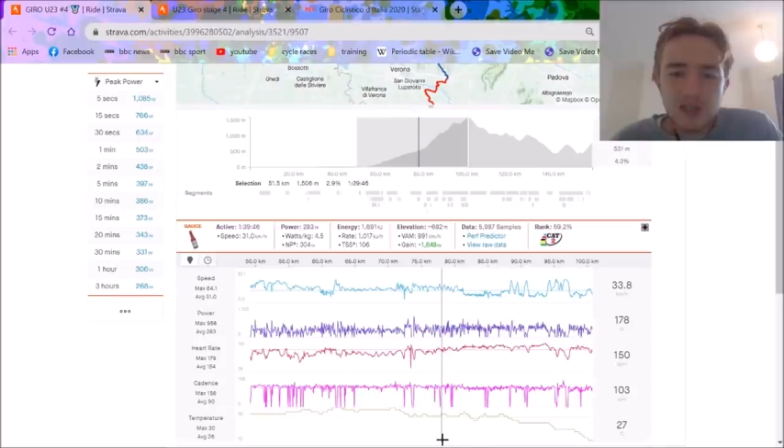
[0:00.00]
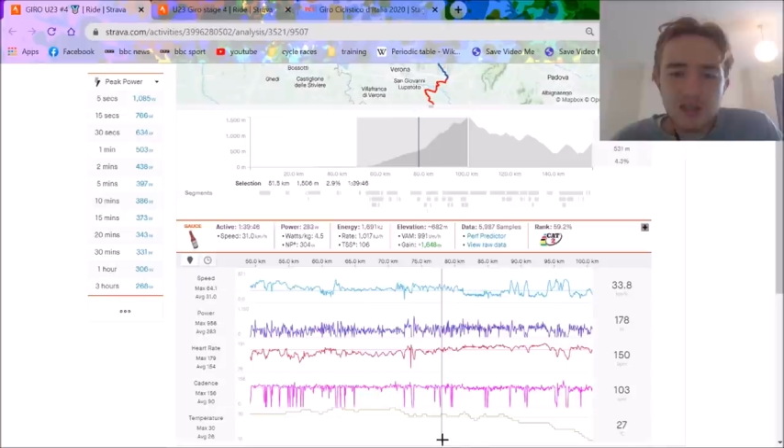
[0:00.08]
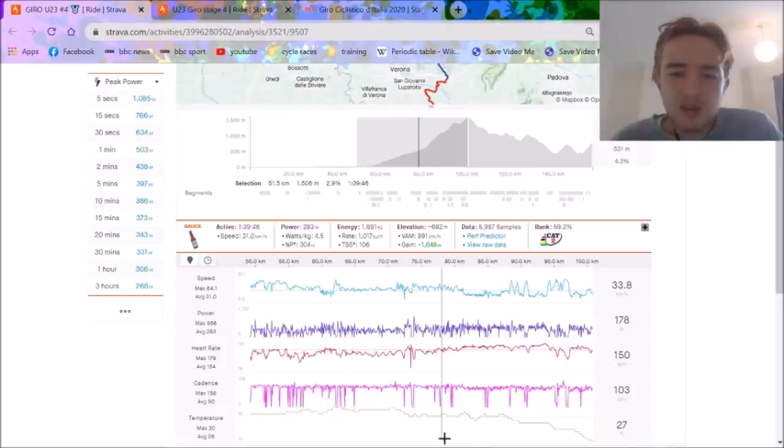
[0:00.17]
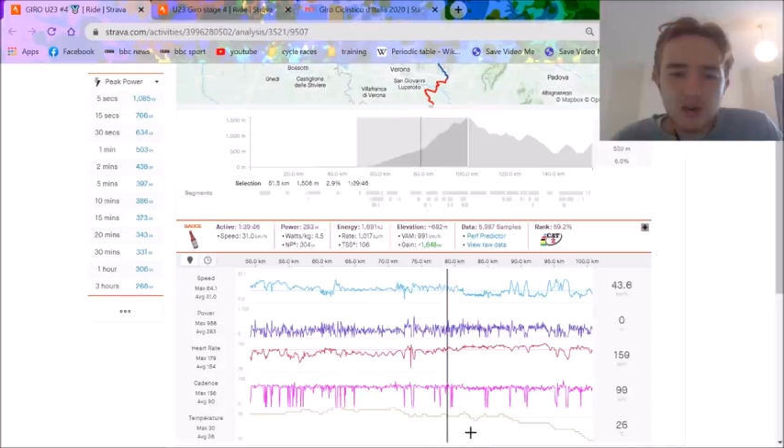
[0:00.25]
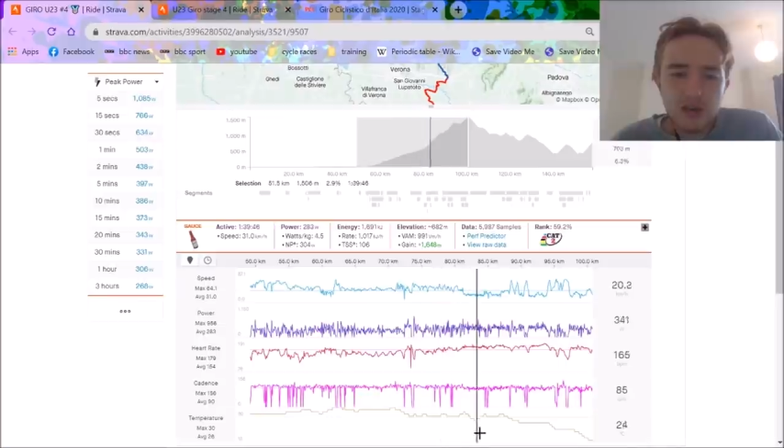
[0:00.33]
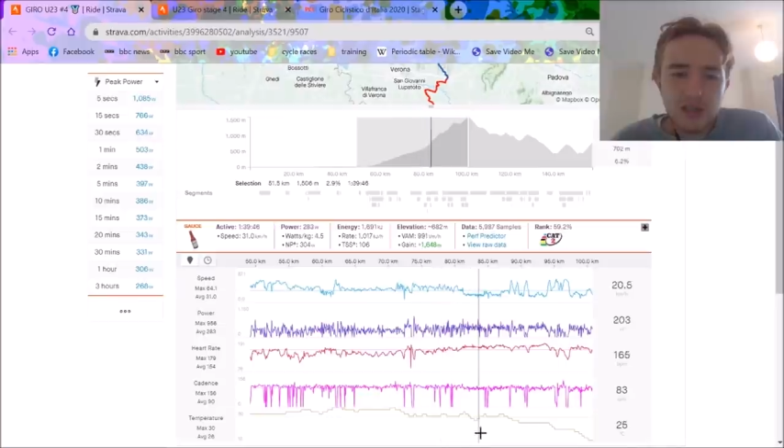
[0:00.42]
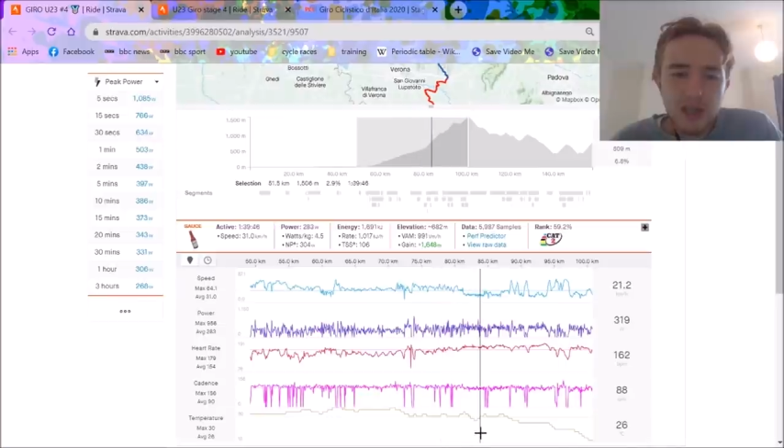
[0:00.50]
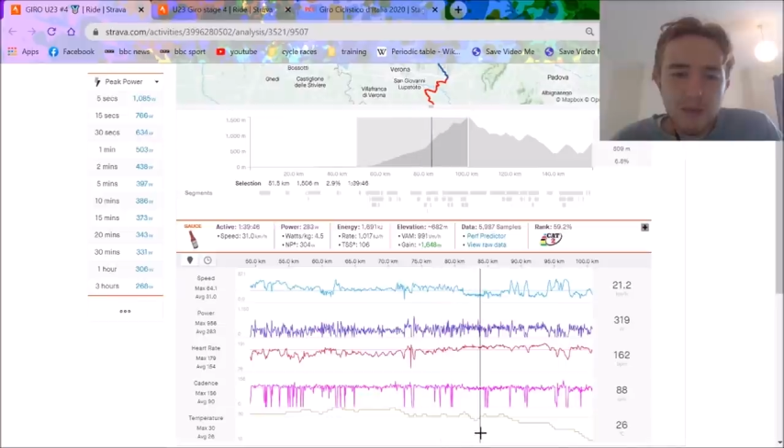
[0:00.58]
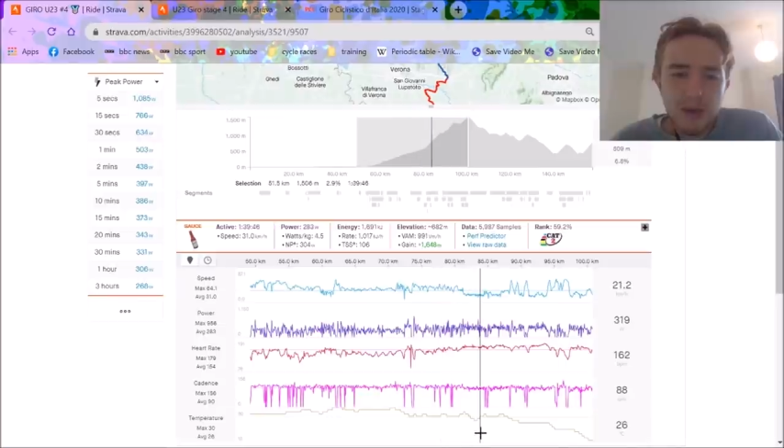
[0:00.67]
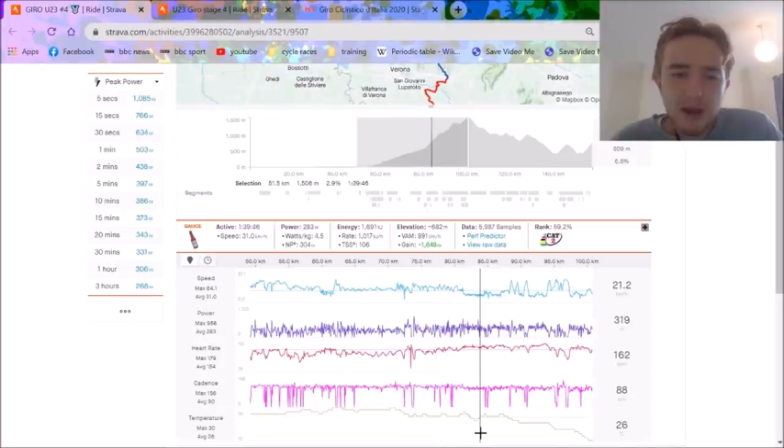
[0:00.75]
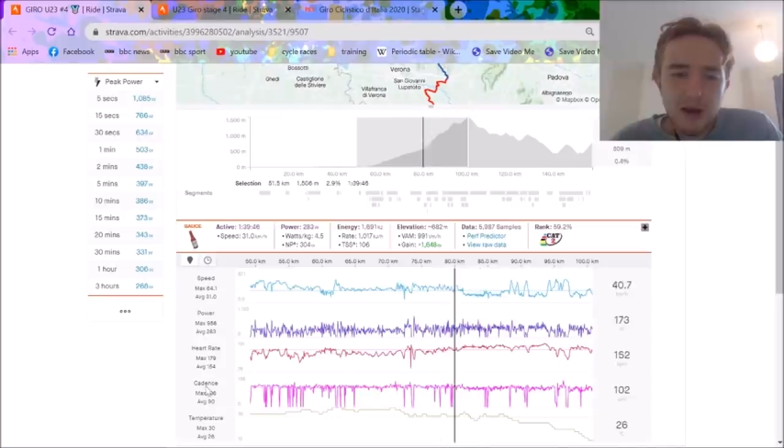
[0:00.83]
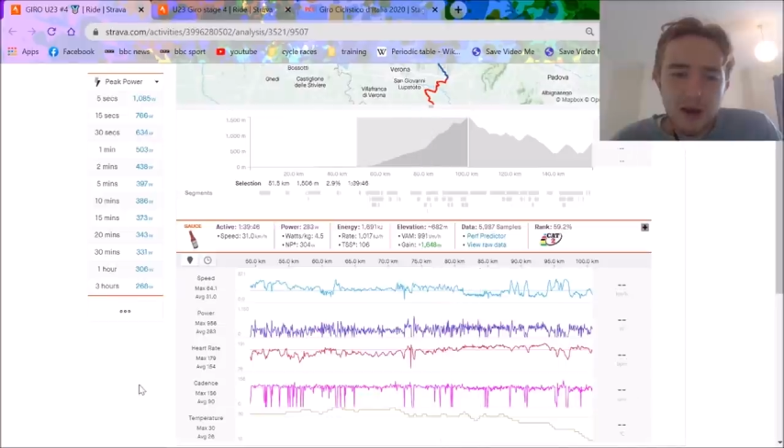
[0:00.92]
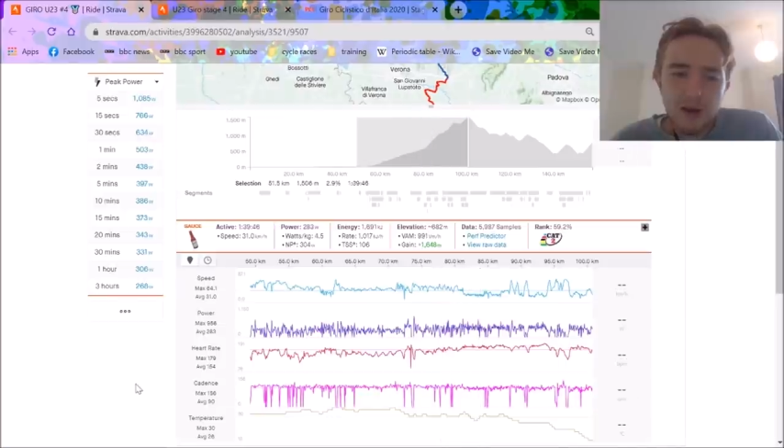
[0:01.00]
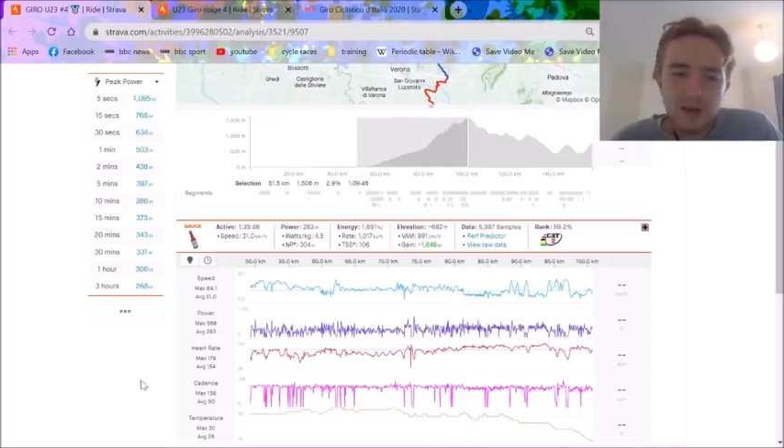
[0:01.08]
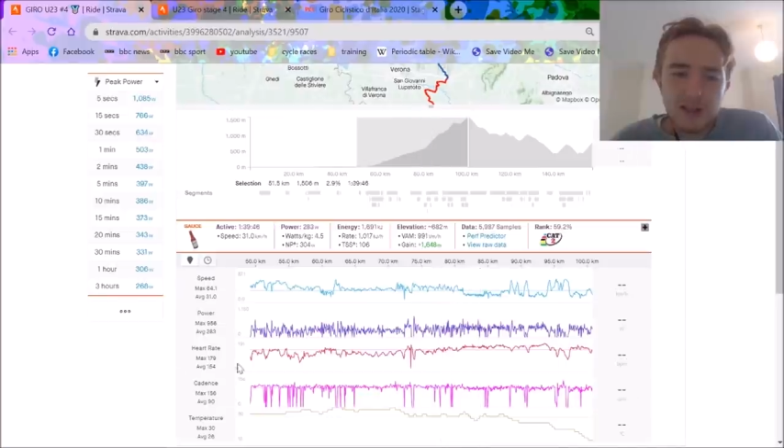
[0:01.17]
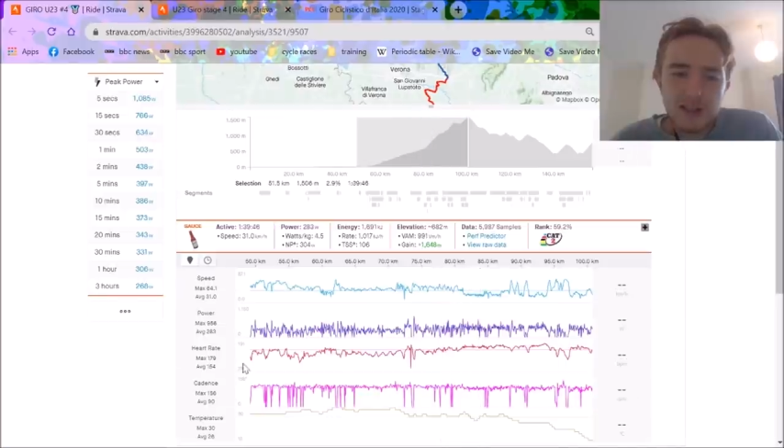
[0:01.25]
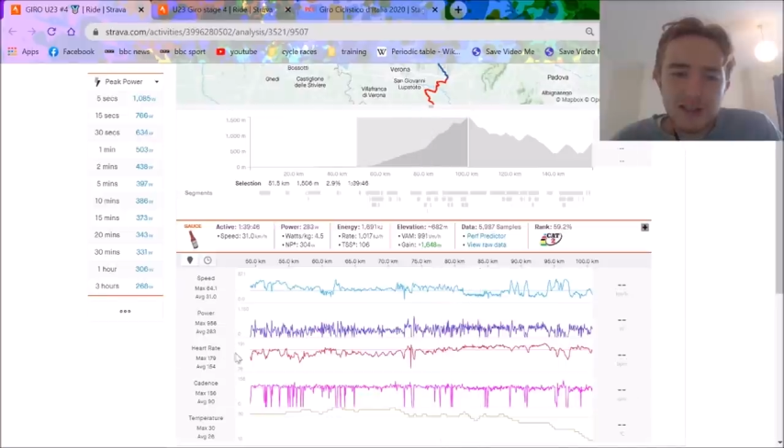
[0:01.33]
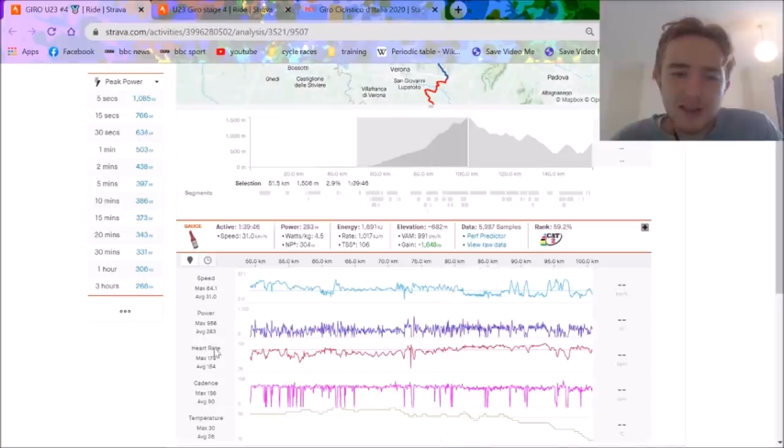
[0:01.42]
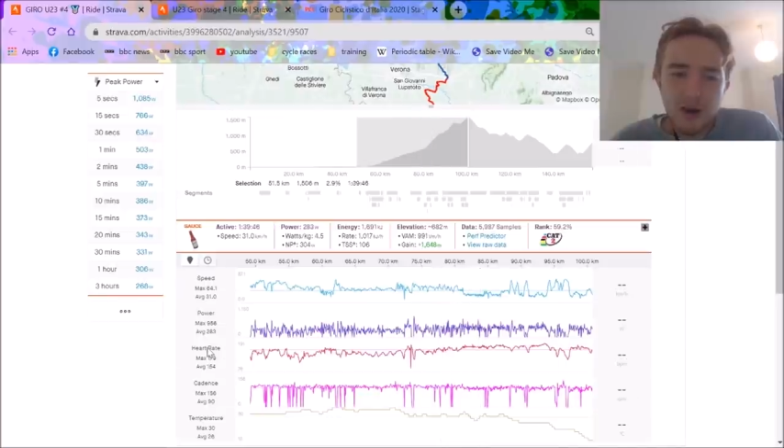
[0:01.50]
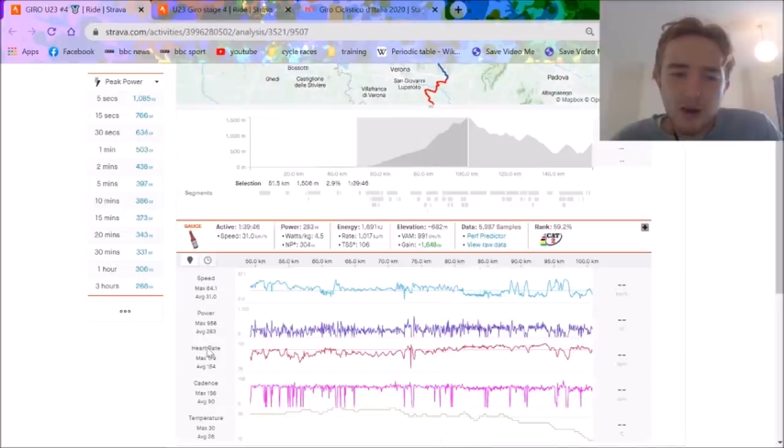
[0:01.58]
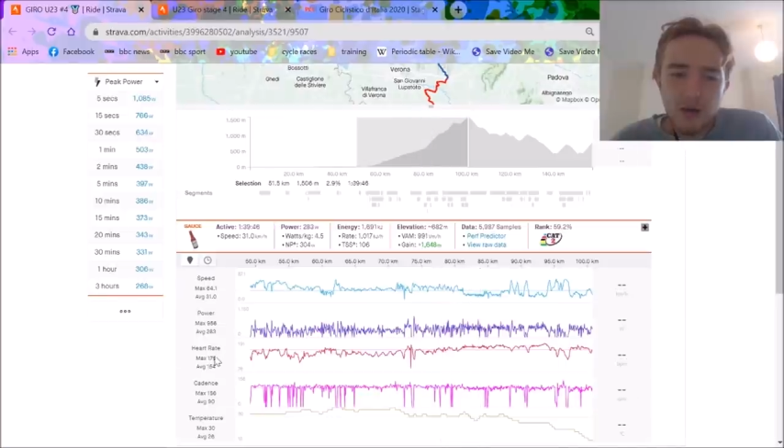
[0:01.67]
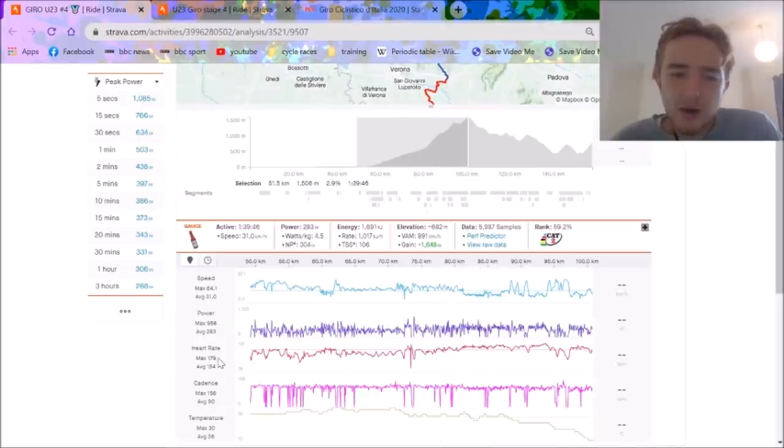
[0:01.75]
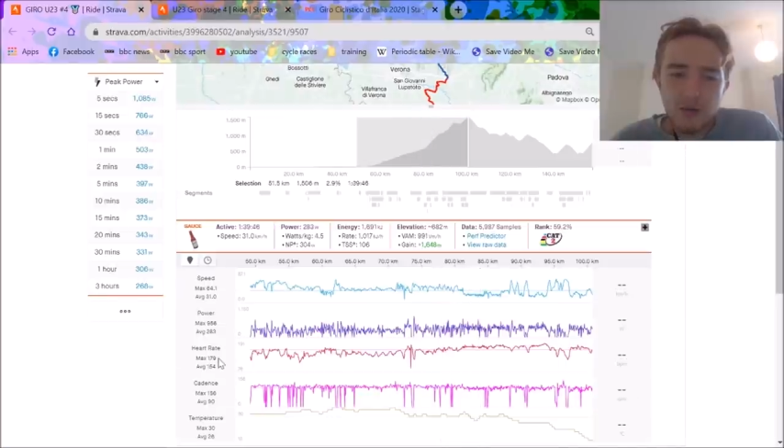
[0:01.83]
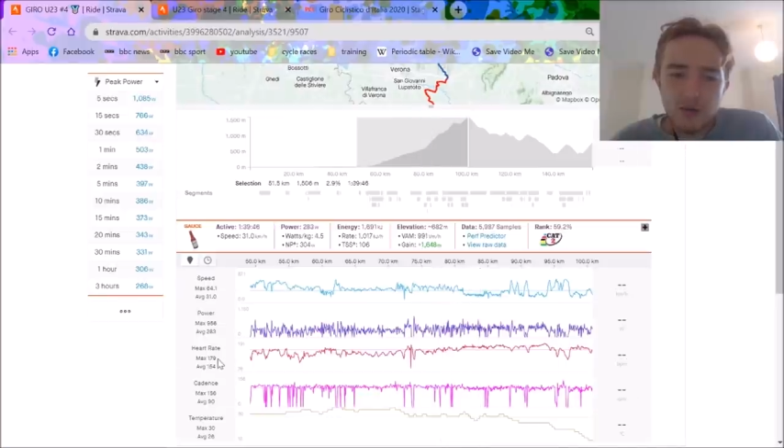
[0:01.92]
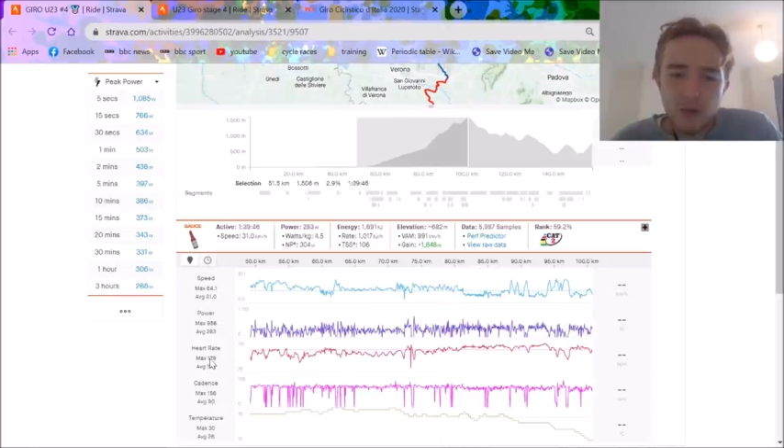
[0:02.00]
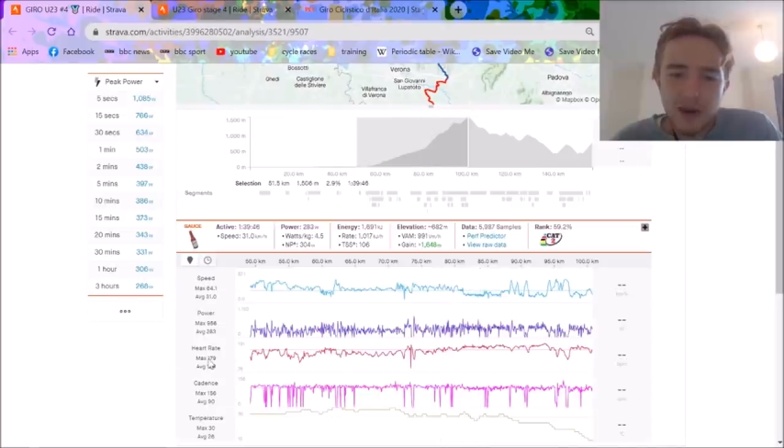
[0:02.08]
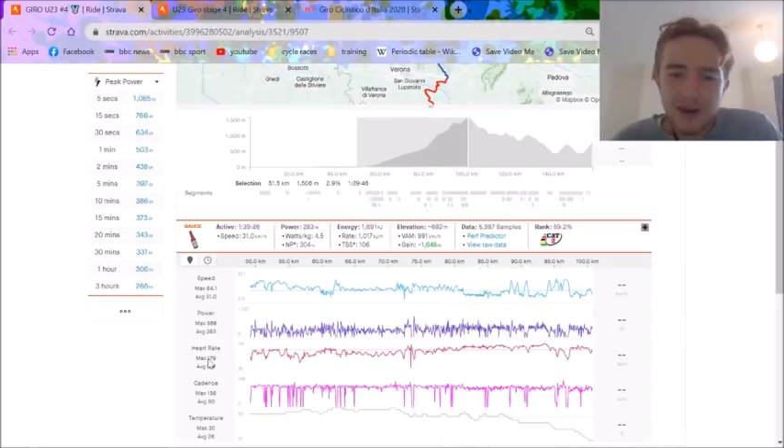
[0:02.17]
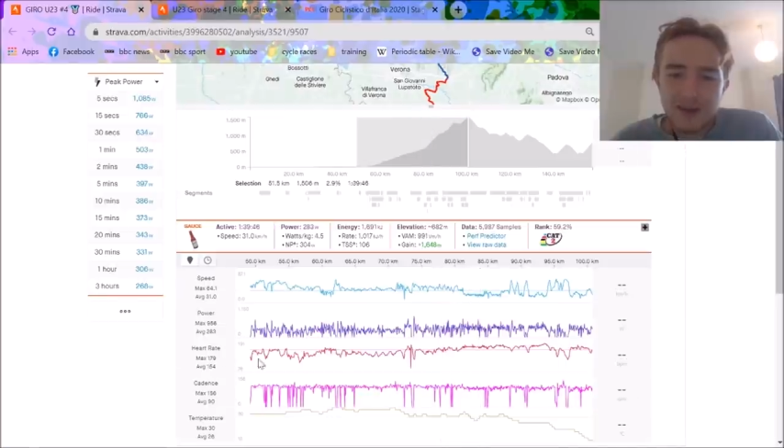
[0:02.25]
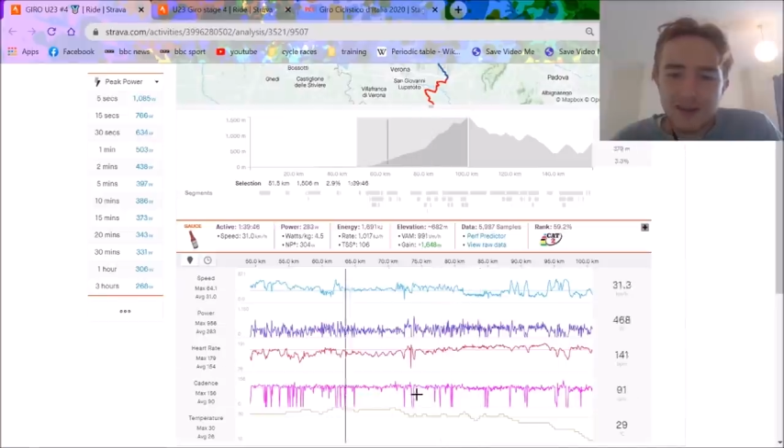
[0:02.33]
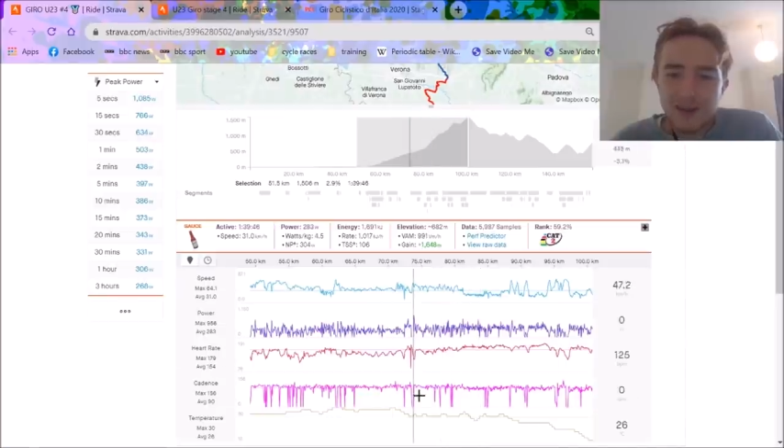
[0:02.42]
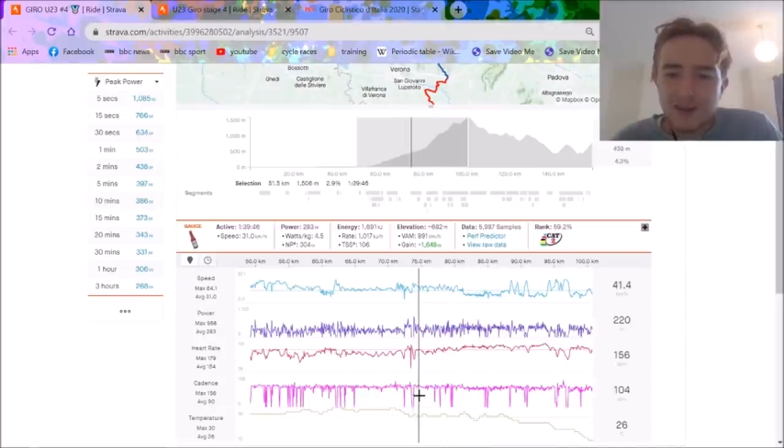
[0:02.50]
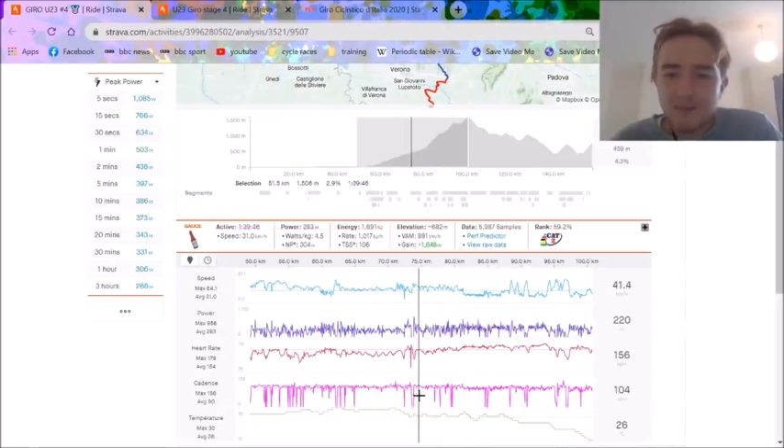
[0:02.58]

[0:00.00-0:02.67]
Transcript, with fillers: That's starting to get a bit high. You can see heart rate was one eighty.